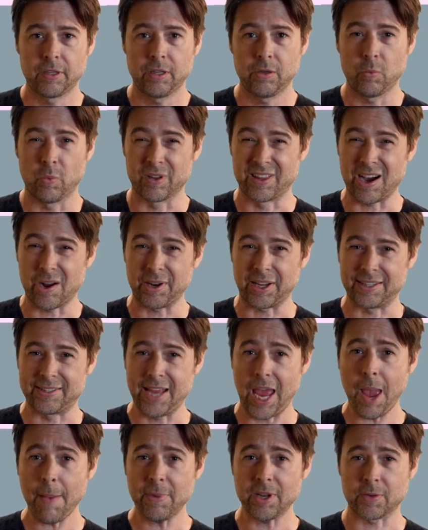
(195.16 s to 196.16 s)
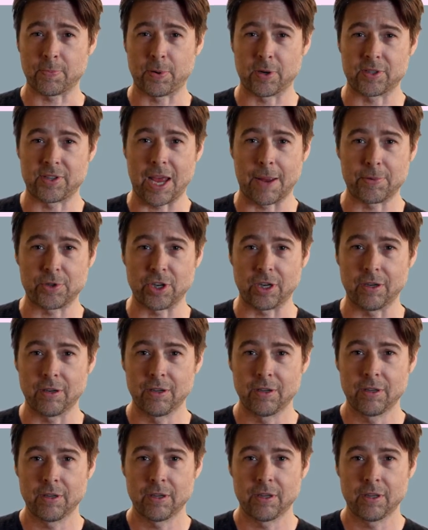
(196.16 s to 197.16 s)
Without examined perception,
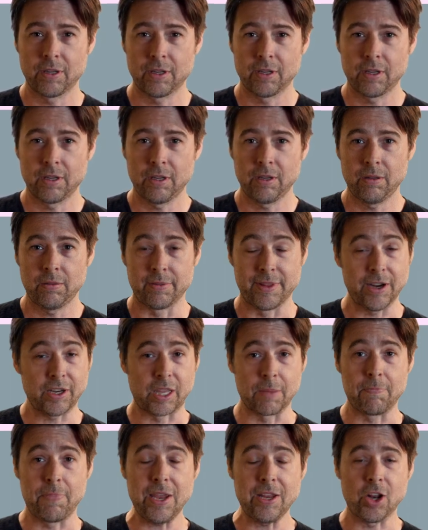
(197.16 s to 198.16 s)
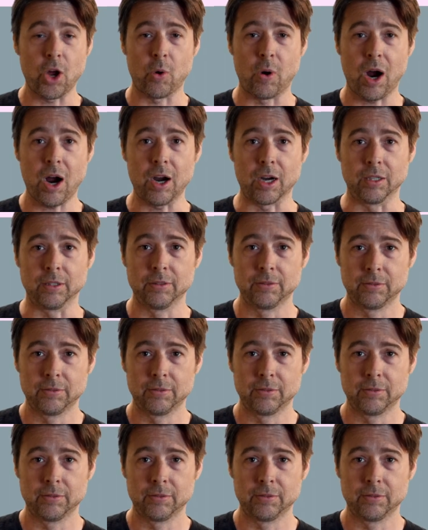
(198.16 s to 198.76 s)
there can be no art.